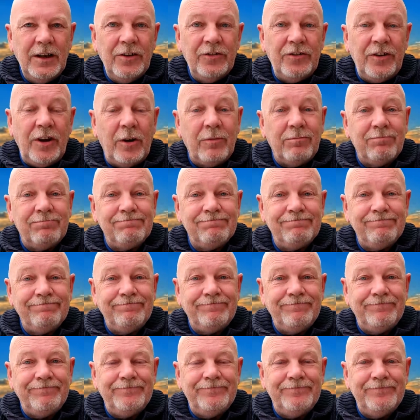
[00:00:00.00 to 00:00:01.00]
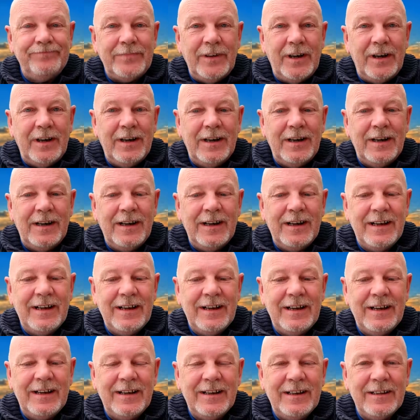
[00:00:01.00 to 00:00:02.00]
So,
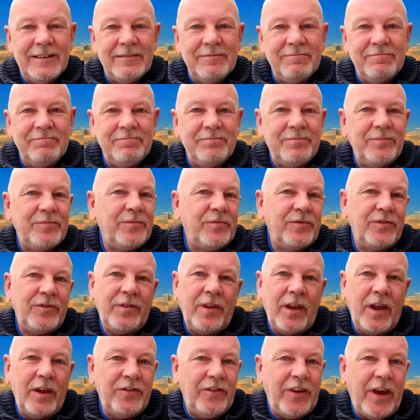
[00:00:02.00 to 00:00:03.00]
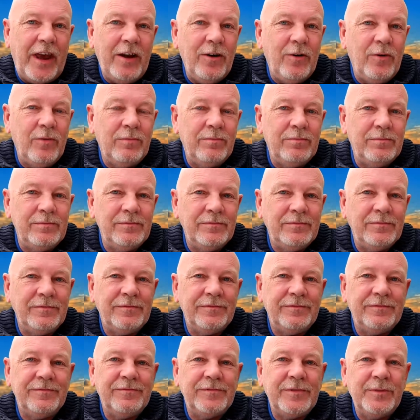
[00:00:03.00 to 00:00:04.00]
a tale
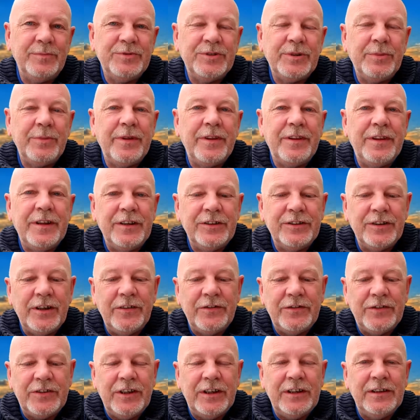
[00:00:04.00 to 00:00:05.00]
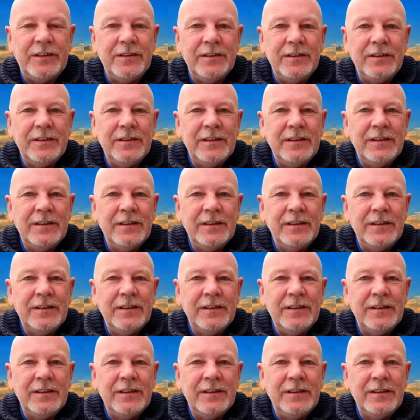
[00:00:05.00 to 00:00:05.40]
from some of the things I've seen.